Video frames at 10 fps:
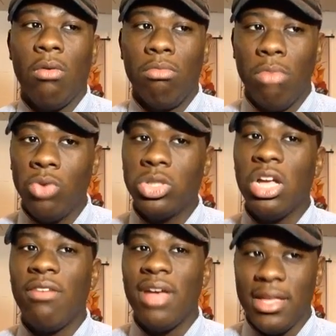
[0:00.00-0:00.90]
most
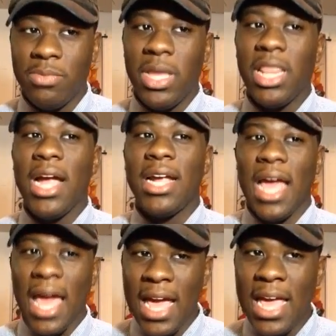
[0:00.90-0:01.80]
of it has been, like,
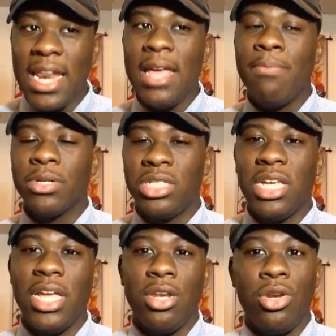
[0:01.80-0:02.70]

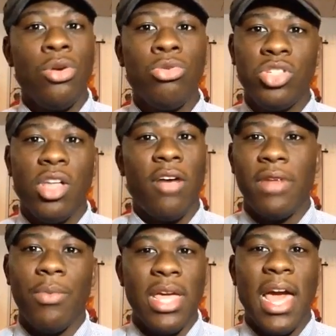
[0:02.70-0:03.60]
80% new
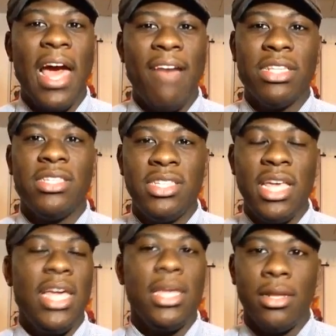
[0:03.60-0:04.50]
stuff that we haven't
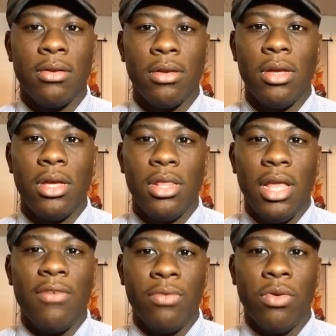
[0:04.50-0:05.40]
seen.
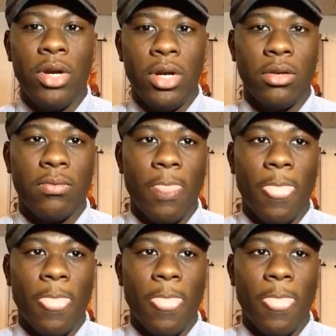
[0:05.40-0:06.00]
Like, for real.